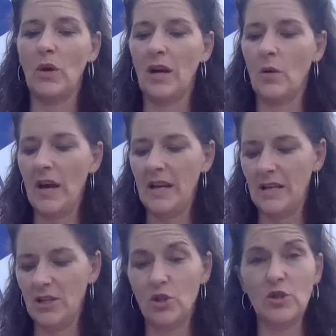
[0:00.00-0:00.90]
going to wait
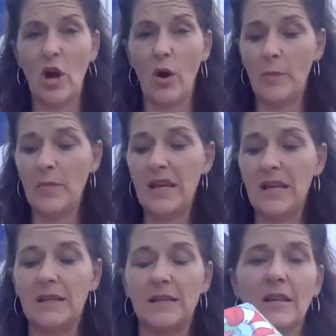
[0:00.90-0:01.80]
because you saw our
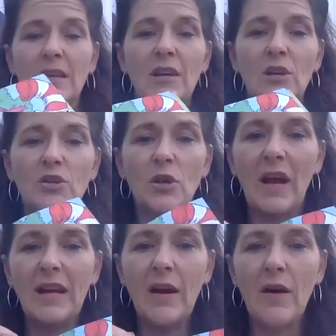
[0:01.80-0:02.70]
bean. So
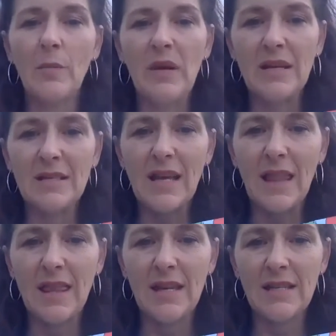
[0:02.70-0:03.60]
right now our bean is at
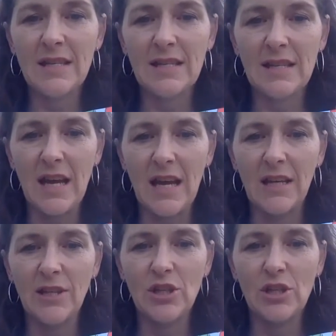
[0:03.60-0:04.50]
this
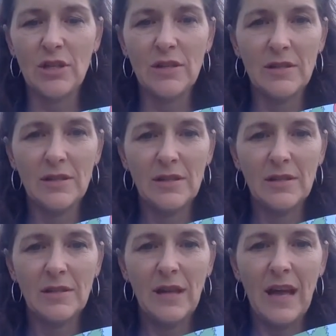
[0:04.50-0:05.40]
stage.
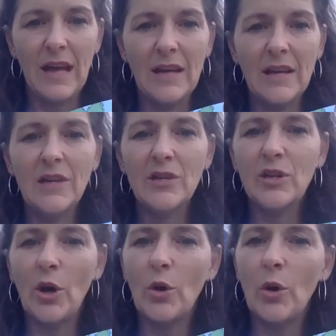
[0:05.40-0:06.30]
Okay,
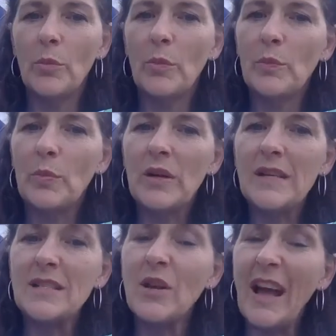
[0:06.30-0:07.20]
so
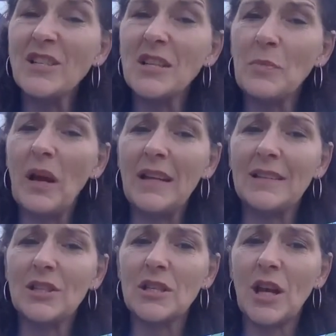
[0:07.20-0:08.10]
actually probably
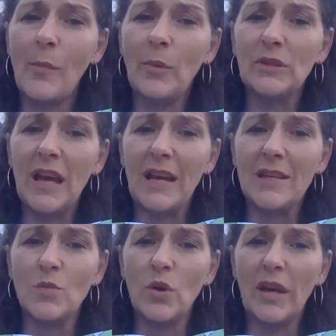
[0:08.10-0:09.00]
in just a couple
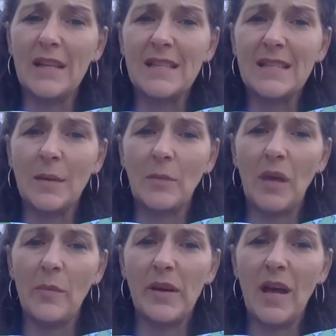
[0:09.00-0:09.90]
days we'll get a stem
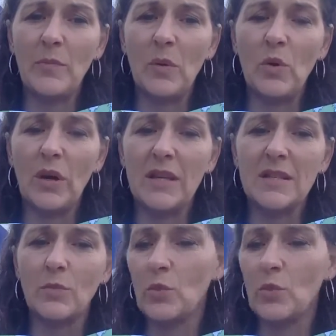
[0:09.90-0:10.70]
coming up and we'll get some